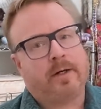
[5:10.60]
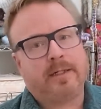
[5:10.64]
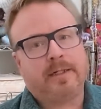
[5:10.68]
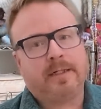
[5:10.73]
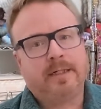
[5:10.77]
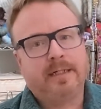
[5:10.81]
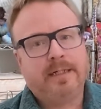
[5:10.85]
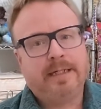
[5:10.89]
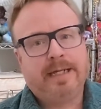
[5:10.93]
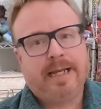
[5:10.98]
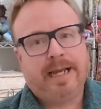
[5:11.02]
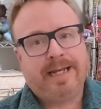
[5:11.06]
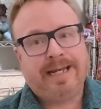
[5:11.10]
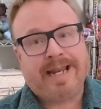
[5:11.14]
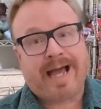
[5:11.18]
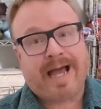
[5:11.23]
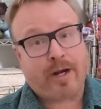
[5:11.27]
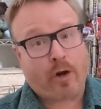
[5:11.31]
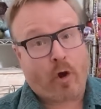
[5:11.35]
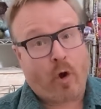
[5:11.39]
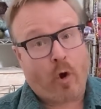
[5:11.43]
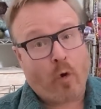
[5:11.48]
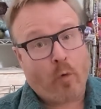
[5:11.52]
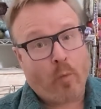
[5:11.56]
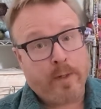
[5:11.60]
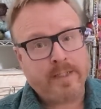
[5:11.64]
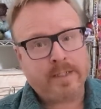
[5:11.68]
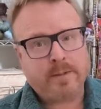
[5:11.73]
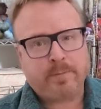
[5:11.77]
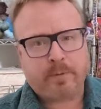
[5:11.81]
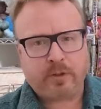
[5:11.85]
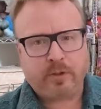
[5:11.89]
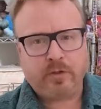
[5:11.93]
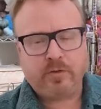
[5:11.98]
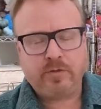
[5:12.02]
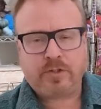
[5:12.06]
Not always, but
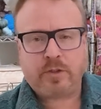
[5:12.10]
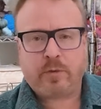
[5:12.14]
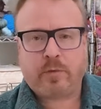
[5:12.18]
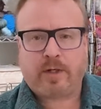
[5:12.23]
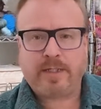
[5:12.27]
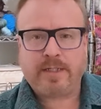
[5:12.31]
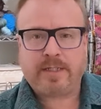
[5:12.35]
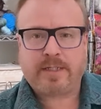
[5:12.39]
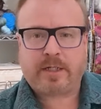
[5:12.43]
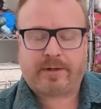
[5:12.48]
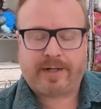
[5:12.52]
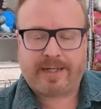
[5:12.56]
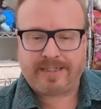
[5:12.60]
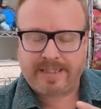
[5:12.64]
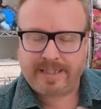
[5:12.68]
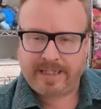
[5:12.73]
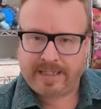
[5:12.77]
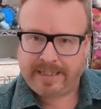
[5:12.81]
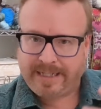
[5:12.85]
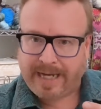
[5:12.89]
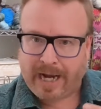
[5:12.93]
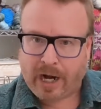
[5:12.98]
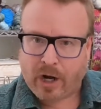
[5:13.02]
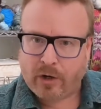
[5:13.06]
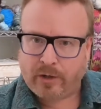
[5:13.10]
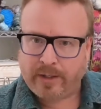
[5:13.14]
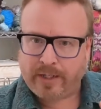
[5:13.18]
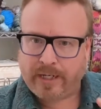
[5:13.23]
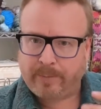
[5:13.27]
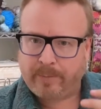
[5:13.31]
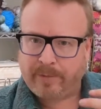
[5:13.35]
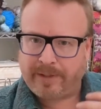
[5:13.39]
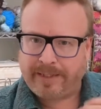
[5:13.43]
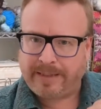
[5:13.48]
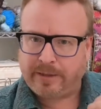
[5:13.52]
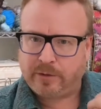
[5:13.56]
usually where I start. I see a yarn and I'm
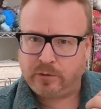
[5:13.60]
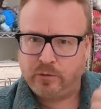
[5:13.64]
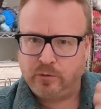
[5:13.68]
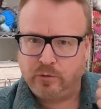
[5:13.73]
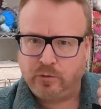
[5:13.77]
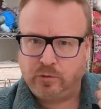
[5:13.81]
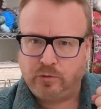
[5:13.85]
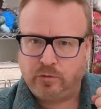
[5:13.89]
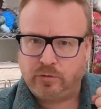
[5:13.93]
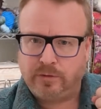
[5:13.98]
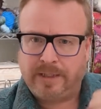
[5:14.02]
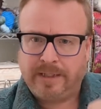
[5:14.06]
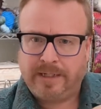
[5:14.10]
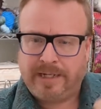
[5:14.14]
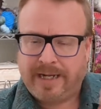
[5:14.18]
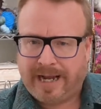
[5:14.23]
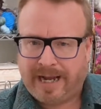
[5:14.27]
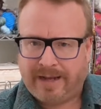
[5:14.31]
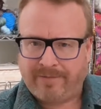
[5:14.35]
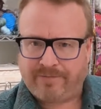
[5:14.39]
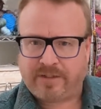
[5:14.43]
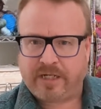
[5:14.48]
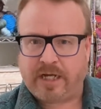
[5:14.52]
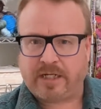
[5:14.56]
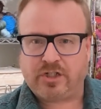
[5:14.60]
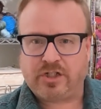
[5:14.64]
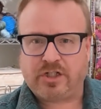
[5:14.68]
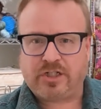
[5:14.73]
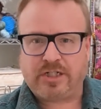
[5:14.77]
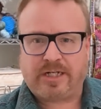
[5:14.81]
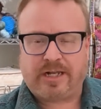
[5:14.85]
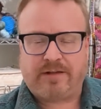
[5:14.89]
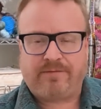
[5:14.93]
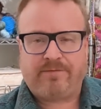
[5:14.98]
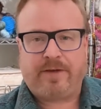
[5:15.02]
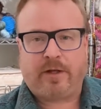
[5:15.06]
like, ooh, I've touched it, I
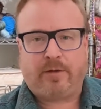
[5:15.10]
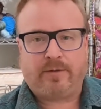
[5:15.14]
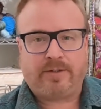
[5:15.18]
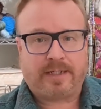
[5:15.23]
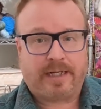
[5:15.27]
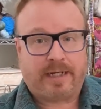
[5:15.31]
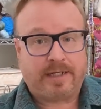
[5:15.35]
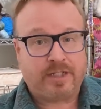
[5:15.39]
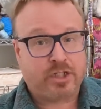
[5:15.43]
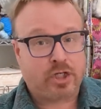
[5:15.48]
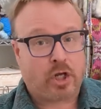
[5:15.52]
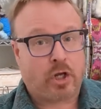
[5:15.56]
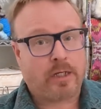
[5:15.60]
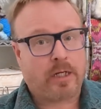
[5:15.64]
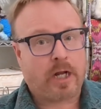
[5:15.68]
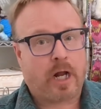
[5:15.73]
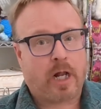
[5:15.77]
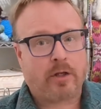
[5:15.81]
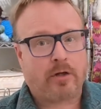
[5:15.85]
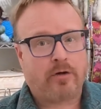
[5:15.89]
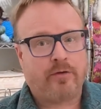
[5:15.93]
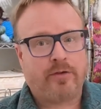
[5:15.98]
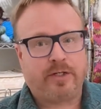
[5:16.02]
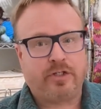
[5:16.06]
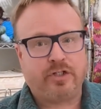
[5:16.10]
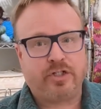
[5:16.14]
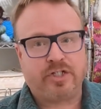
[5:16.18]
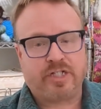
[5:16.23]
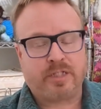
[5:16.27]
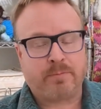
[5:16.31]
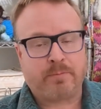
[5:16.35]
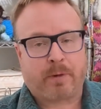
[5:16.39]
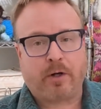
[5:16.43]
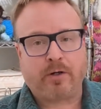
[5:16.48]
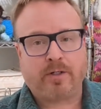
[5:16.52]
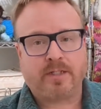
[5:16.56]
felt it, I saw a color that just
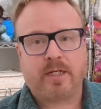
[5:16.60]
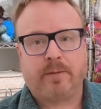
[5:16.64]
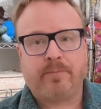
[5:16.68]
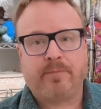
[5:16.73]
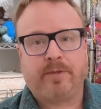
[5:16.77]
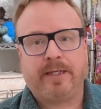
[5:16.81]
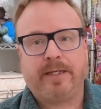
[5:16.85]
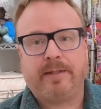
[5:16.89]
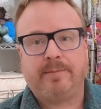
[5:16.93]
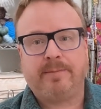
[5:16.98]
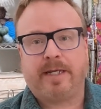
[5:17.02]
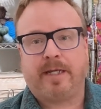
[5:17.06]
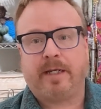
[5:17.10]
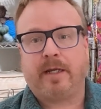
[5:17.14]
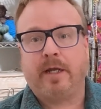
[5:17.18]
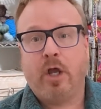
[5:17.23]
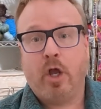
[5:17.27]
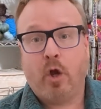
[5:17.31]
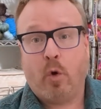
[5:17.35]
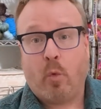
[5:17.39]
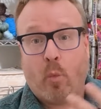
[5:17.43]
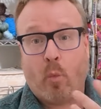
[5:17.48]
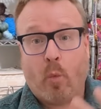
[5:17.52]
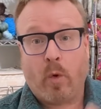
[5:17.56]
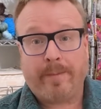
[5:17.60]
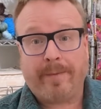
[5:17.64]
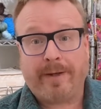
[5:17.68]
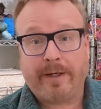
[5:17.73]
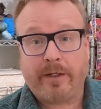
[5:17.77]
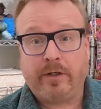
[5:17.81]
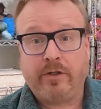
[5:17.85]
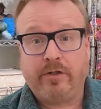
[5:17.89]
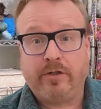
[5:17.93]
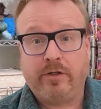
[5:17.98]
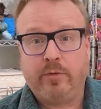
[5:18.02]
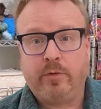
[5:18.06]
sparked something. It's like, what am I going to
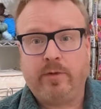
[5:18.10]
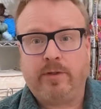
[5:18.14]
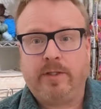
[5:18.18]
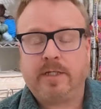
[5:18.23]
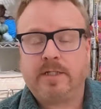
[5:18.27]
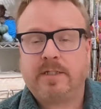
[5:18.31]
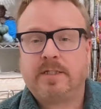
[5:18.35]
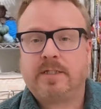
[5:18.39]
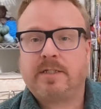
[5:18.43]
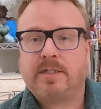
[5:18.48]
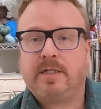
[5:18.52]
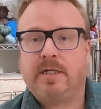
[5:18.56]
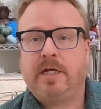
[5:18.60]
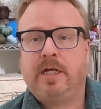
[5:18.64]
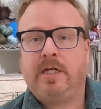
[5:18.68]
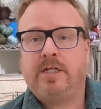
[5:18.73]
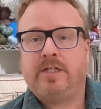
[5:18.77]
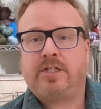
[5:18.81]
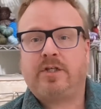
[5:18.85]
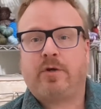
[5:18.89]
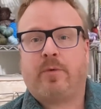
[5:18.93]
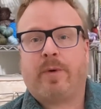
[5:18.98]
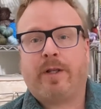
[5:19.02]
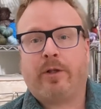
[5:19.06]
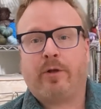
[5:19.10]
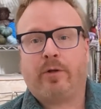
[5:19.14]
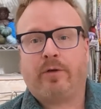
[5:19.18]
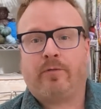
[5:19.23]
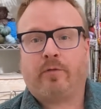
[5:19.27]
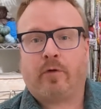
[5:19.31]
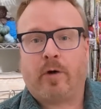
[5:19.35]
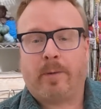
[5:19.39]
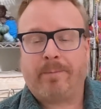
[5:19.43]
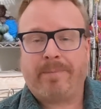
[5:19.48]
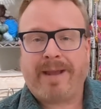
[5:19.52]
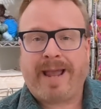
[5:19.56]
do with this? So I look for a
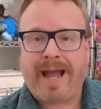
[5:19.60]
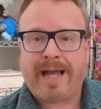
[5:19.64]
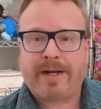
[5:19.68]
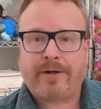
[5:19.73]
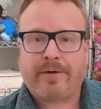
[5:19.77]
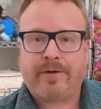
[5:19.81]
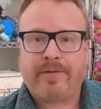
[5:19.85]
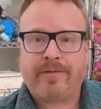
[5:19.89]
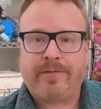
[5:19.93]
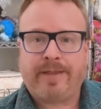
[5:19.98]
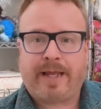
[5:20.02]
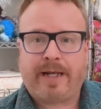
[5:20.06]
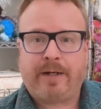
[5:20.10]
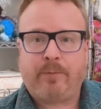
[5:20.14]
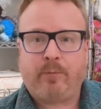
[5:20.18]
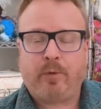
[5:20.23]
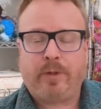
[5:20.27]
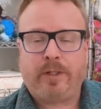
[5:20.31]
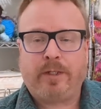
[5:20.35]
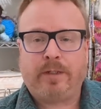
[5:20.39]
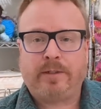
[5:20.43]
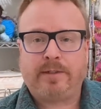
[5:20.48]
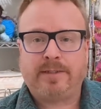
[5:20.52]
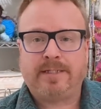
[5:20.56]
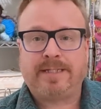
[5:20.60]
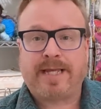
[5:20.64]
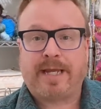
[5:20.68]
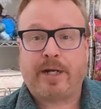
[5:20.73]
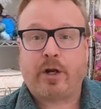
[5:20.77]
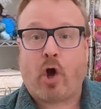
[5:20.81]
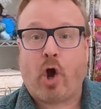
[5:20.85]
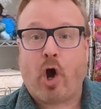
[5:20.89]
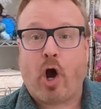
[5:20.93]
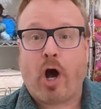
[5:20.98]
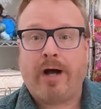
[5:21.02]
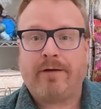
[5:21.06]
pattern that will set
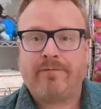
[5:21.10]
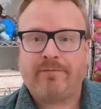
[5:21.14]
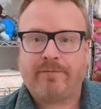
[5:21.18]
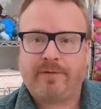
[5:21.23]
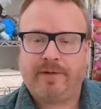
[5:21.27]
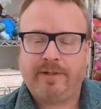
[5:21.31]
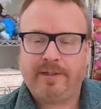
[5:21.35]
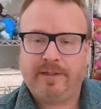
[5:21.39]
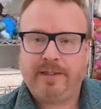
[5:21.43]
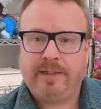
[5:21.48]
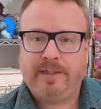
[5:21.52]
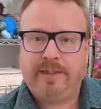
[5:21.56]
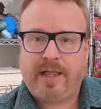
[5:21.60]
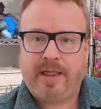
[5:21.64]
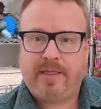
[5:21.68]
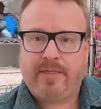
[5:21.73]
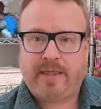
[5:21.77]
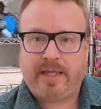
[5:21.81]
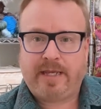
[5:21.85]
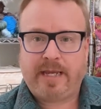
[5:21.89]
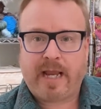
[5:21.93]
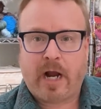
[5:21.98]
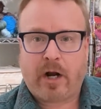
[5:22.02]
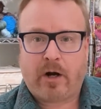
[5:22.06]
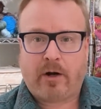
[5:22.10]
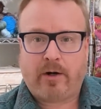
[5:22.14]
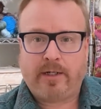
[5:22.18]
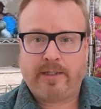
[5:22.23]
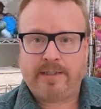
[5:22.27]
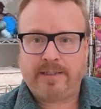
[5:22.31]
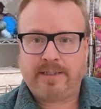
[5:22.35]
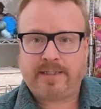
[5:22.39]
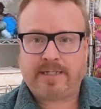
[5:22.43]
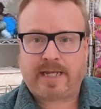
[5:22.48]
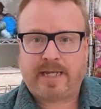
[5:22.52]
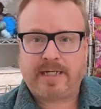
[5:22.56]
off the yarn and
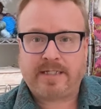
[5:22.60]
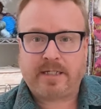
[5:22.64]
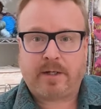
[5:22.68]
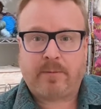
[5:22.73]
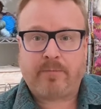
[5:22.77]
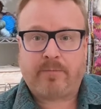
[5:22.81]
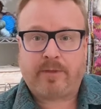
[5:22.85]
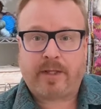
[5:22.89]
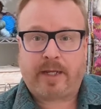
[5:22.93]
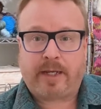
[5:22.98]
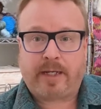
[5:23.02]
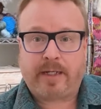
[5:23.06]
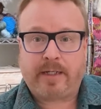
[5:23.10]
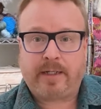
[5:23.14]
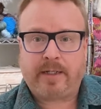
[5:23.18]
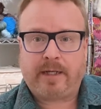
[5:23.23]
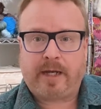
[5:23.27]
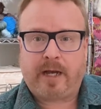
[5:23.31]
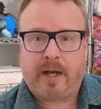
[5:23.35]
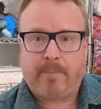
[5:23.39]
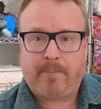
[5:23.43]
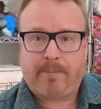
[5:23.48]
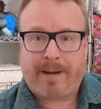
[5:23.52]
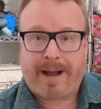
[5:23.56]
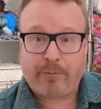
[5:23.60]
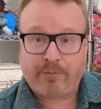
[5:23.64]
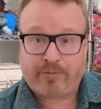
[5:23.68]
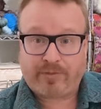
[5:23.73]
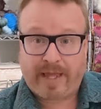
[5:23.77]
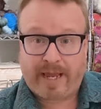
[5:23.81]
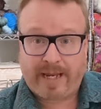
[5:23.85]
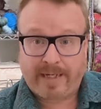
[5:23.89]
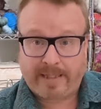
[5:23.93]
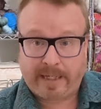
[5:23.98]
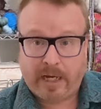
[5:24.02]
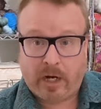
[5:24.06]
say something about that
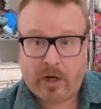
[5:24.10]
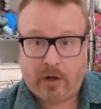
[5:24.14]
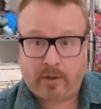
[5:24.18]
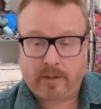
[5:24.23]
yarn.